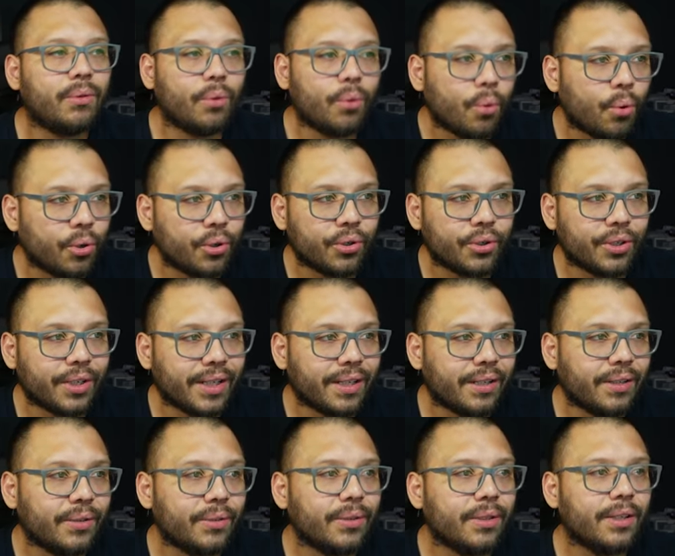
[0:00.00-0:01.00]
order
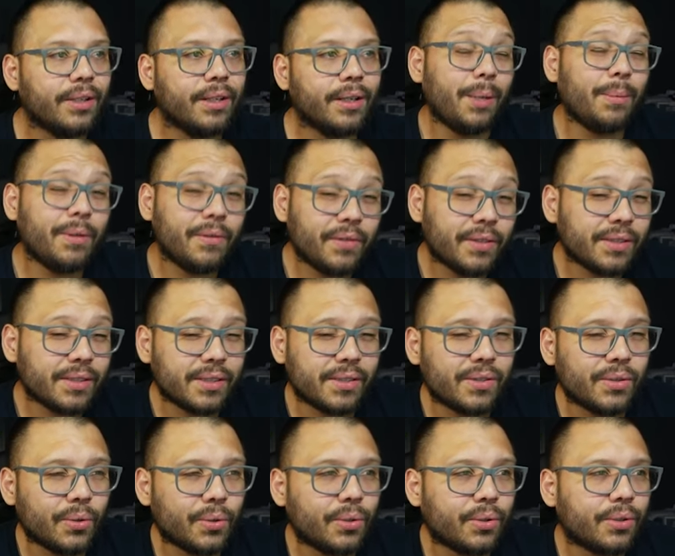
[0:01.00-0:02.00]
now, maybe visit
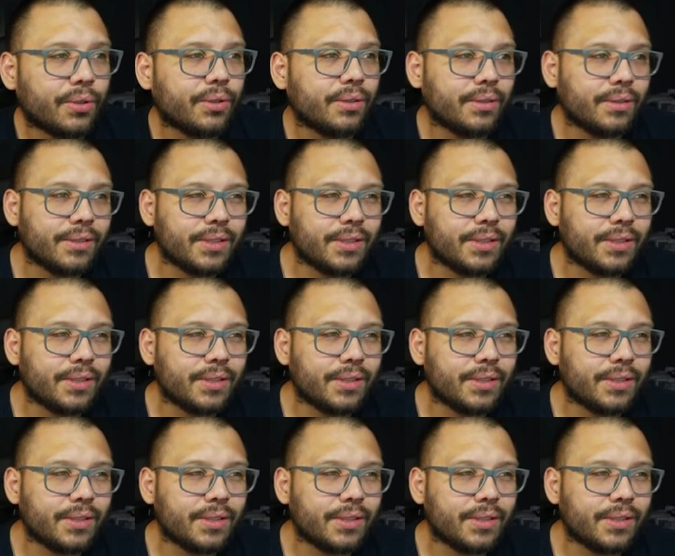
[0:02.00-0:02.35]
store,